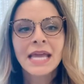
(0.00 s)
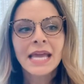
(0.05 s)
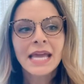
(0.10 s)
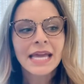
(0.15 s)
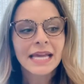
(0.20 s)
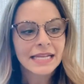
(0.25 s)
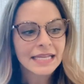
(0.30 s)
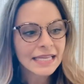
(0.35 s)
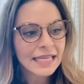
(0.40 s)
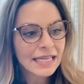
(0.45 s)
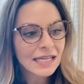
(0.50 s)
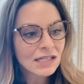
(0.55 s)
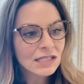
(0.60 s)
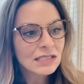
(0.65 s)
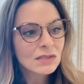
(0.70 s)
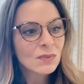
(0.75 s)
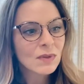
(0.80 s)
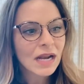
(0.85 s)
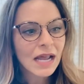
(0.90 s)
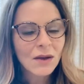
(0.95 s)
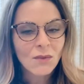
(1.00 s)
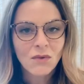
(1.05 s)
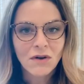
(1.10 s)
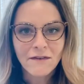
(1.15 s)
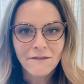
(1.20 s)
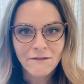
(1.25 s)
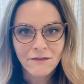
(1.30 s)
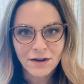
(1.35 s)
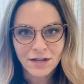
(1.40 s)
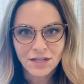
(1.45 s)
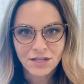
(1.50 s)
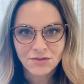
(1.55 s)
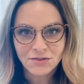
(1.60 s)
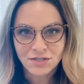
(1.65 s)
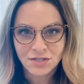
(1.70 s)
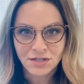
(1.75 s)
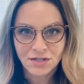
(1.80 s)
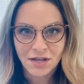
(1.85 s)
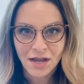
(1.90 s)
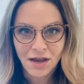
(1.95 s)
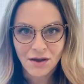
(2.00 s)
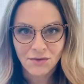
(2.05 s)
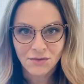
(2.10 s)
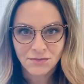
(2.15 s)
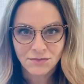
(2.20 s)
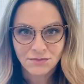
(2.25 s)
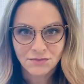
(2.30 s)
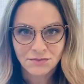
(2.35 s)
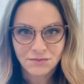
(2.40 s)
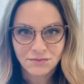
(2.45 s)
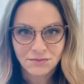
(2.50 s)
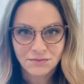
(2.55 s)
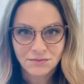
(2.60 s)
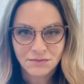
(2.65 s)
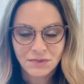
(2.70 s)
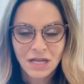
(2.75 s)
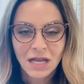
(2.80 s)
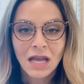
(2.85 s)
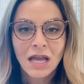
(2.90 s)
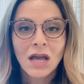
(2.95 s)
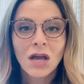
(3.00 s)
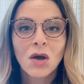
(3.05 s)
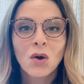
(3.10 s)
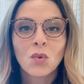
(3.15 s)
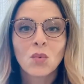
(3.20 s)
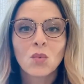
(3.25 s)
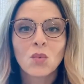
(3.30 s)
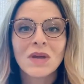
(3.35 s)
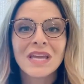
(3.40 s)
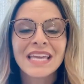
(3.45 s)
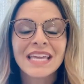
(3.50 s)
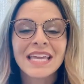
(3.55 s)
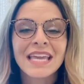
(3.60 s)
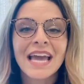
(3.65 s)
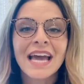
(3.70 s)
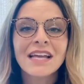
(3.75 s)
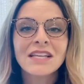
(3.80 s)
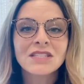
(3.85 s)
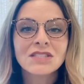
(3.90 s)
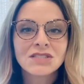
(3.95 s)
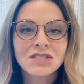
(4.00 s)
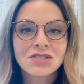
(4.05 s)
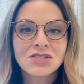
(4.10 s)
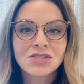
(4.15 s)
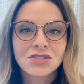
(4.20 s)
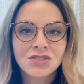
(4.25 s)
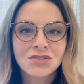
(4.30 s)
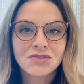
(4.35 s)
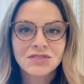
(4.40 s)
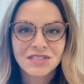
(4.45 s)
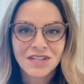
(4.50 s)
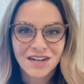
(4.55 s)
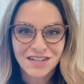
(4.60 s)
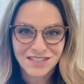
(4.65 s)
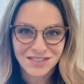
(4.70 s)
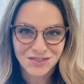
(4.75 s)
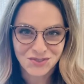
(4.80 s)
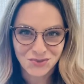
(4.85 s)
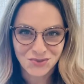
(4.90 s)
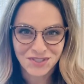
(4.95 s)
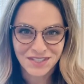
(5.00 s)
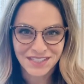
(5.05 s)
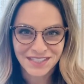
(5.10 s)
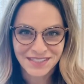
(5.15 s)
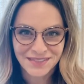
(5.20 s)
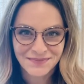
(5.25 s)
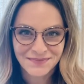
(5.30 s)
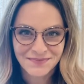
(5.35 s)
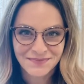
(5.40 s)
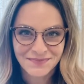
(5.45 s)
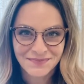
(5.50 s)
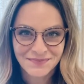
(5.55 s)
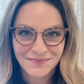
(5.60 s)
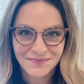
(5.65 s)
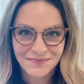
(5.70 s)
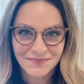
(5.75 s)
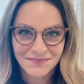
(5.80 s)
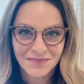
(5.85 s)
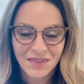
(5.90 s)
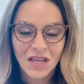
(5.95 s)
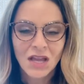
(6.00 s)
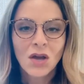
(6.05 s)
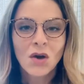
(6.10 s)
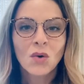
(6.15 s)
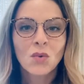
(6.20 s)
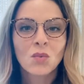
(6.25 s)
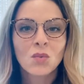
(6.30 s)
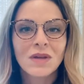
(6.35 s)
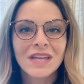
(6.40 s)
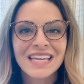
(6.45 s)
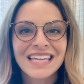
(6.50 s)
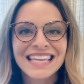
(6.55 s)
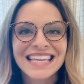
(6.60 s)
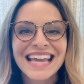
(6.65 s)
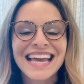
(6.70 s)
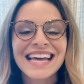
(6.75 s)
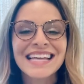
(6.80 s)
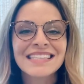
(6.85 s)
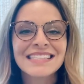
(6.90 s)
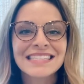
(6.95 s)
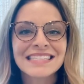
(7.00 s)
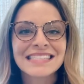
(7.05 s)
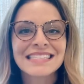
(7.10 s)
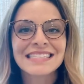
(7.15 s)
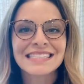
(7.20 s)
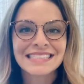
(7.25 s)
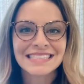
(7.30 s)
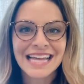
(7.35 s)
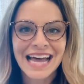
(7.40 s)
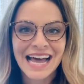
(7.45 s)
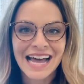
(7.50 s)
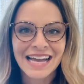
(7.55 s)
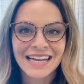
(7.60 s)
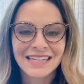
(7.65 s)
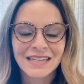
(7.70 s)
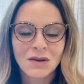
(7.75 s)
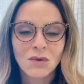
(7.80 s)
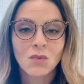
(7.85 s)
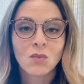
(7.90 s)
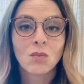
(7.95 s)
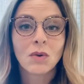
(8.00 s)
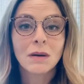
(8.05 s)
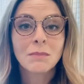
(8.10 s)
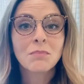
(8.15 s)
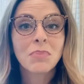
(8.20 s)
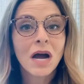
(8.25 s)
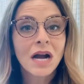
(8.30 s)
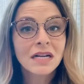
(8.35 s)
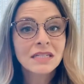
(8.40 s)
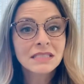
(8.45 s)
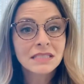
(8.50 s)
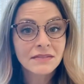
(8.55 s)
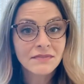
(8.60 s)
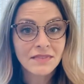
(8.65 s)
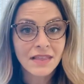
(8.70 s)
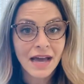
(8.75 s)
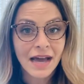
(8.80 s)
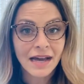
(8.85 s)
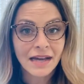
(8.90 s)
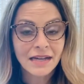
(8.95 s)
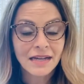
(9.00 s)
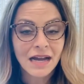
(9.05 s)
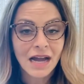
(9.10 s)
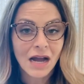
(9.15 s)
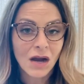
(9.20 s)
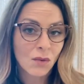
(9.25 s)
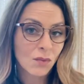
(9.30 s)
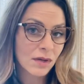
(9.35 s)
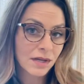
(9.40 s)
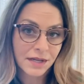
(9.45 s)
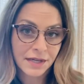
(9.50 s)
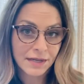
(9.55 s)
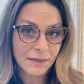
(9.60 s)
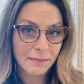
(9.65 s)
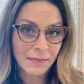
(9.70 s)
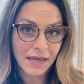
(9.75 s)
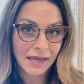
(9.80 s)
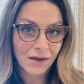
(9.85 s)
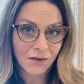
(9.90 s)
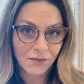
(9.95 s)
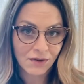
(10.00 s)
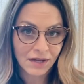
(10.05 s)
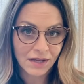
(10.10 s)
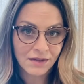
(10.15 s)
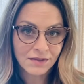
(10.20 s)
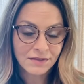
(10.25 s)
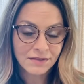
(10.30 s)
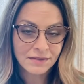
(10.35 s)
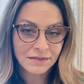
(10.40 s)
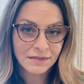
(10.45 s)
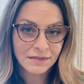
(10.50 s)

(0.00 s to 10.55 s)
And here's what I want for you to know. We get to choose our story. We get to decide what parts of that are we going to make real